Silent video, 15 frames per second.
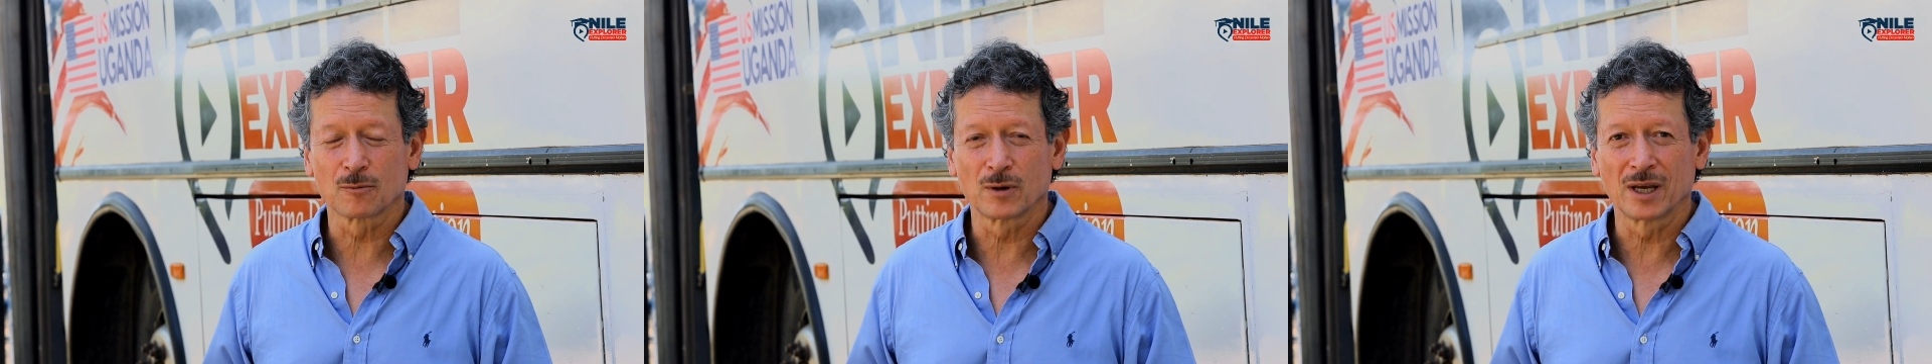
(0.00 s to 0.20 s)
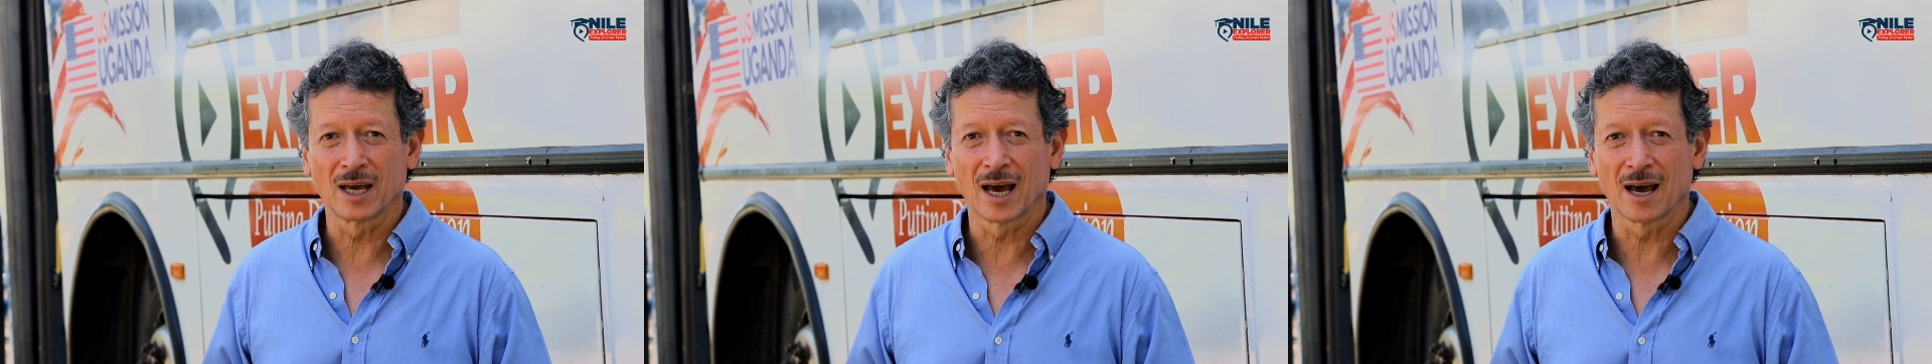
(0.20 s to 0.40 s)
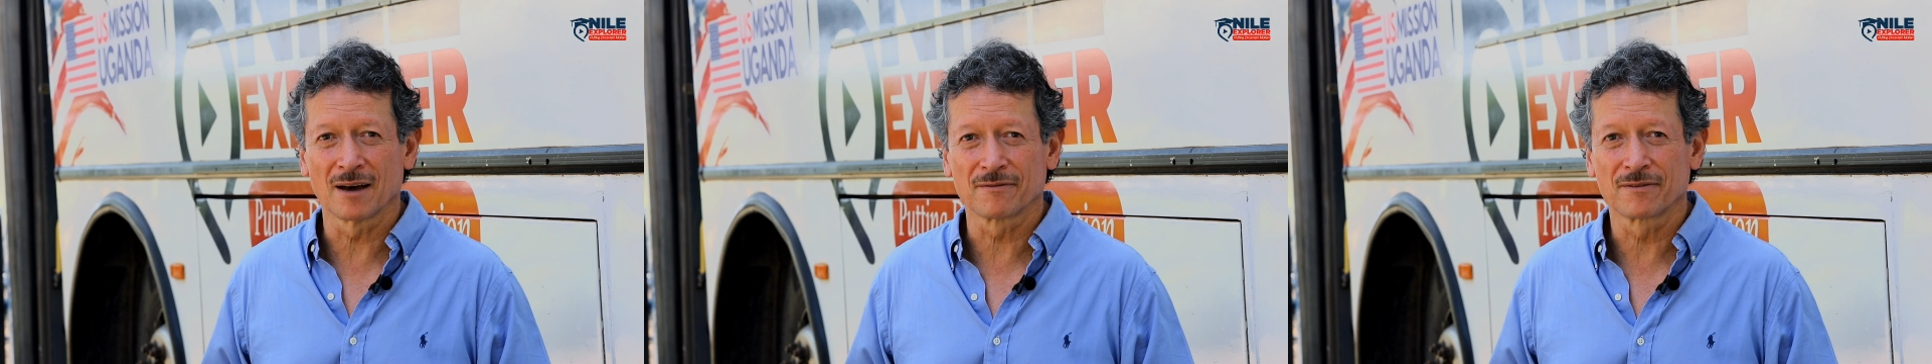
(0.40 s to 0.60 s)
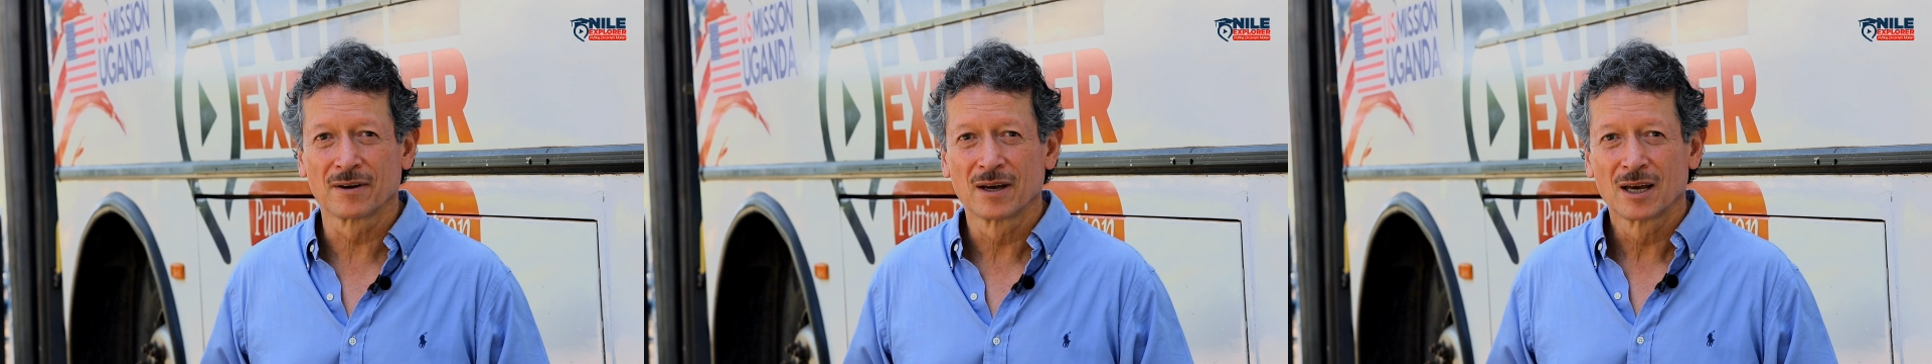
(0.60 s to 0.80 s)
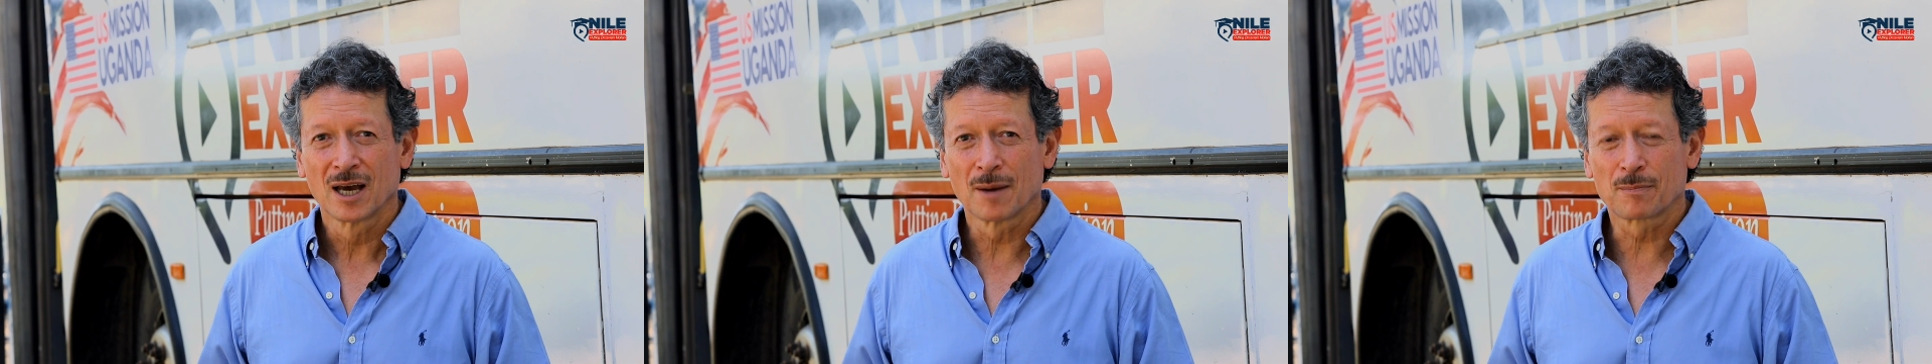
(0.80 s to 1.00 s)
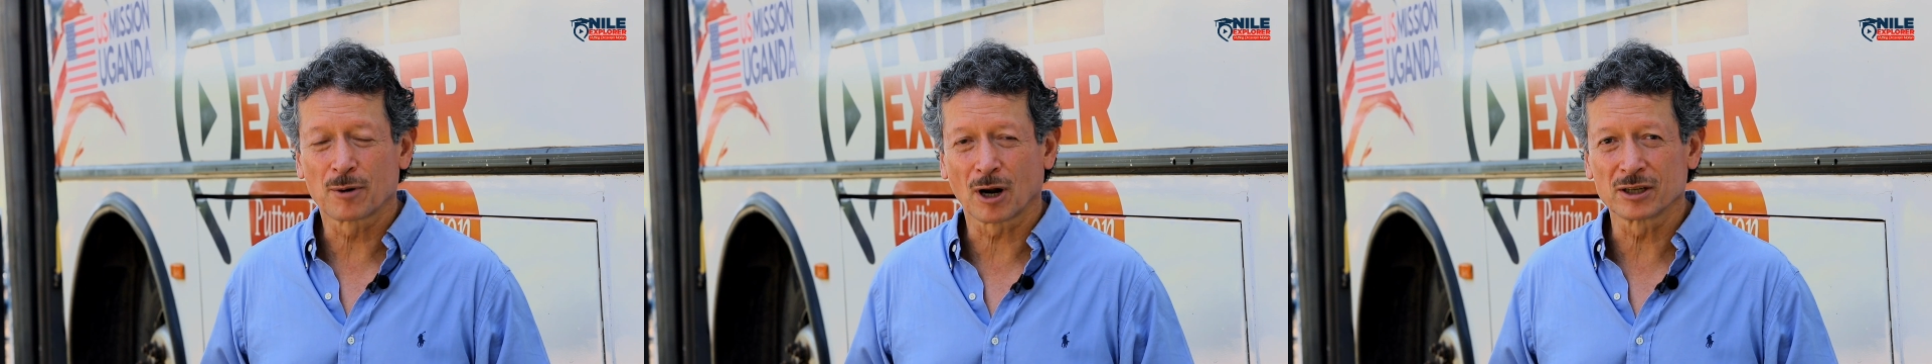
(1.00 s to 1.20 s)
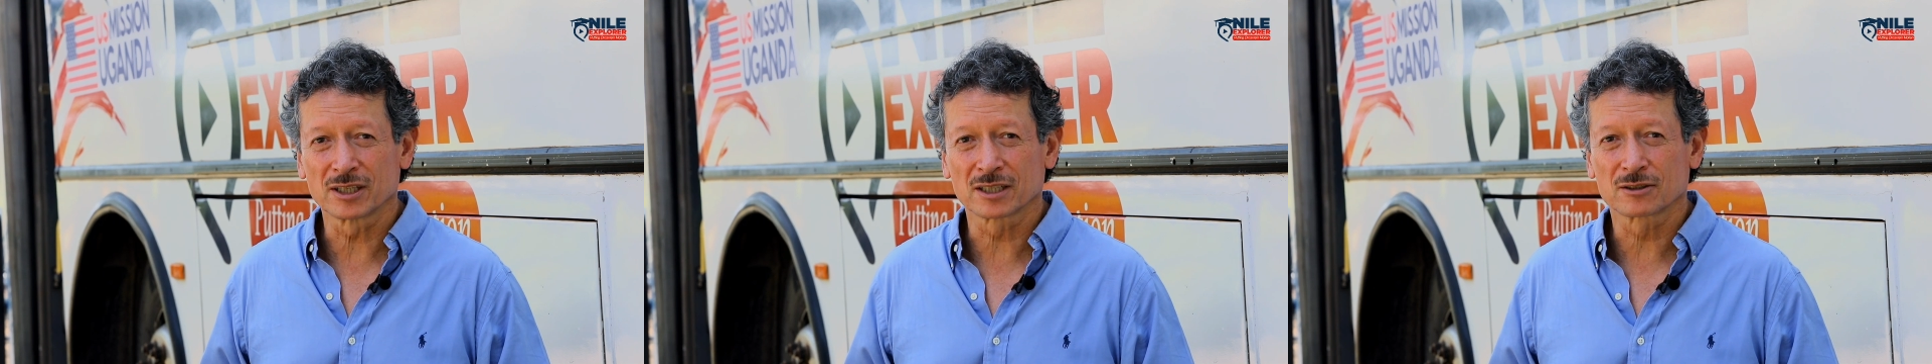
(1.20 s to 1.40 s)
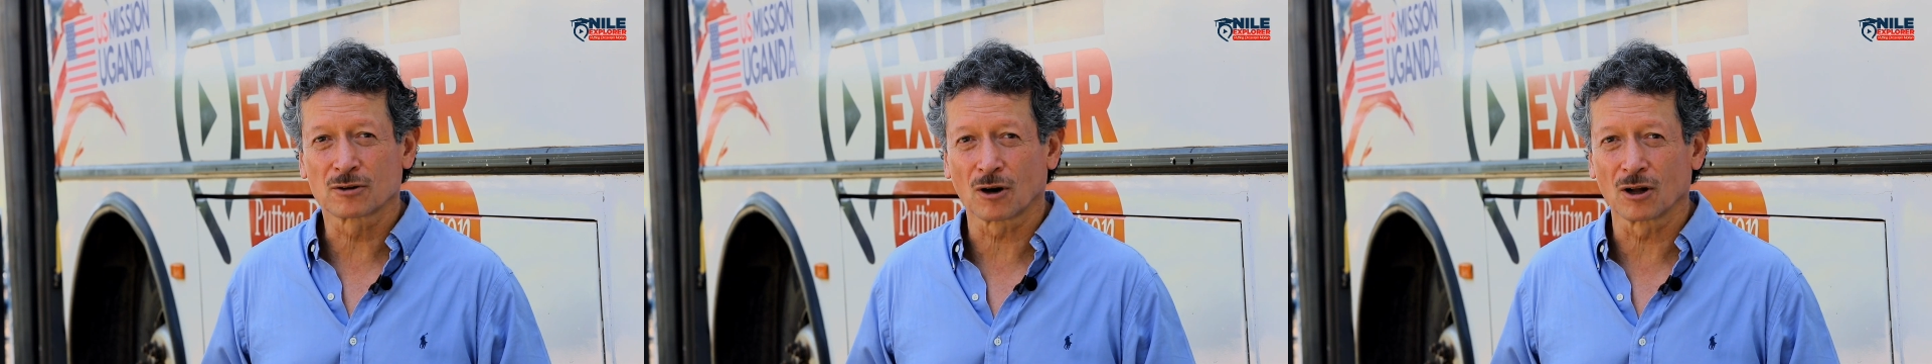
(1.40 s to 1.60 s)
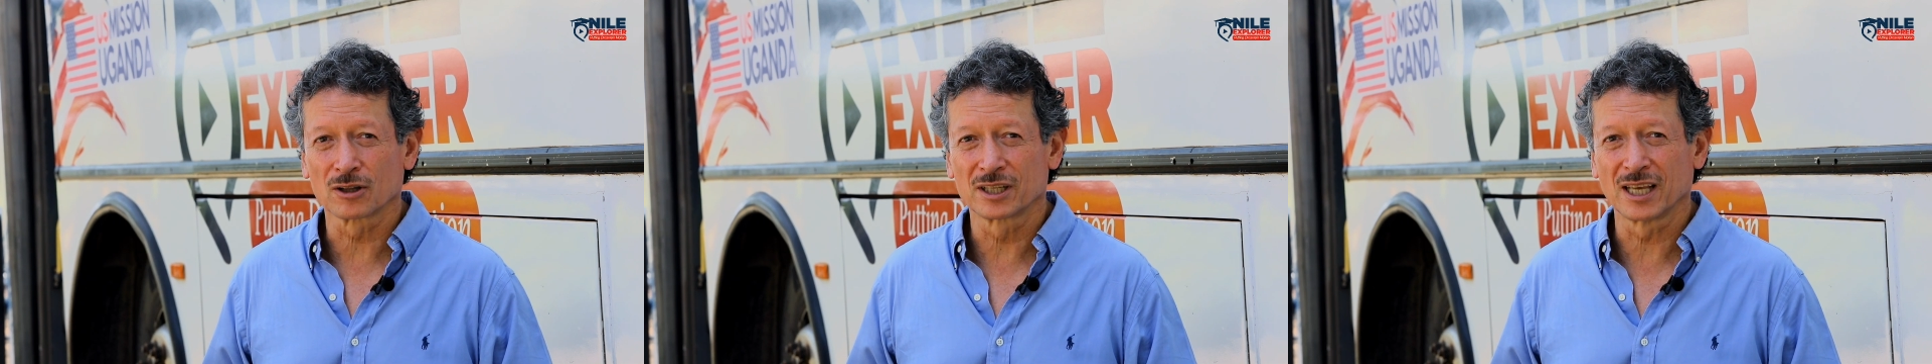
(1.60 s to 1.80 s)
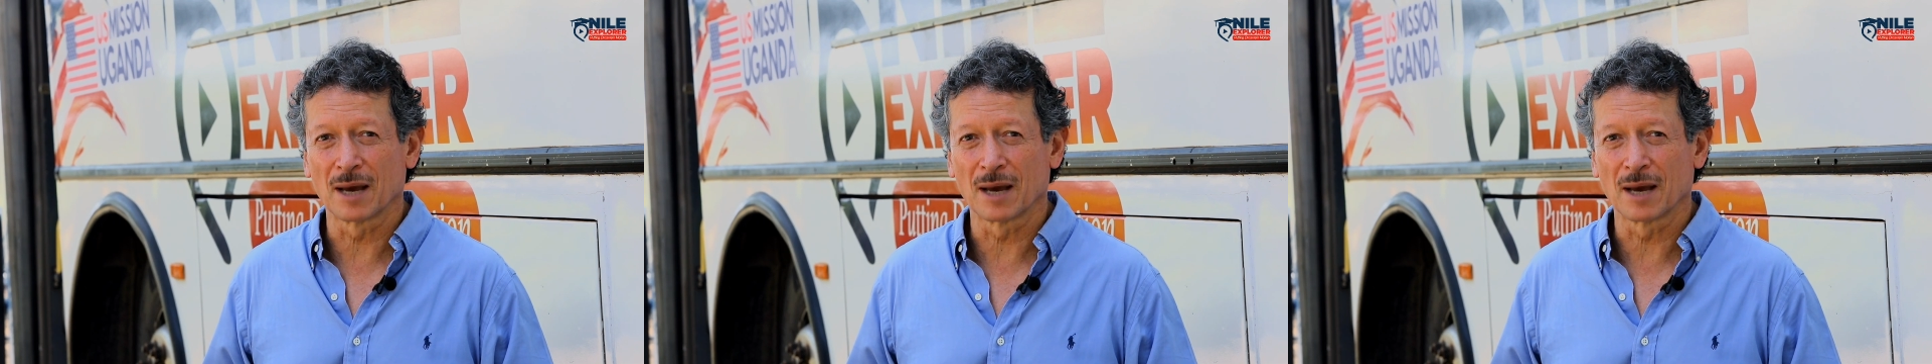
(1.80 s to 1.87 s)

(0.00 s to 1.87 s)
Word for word: we have a project called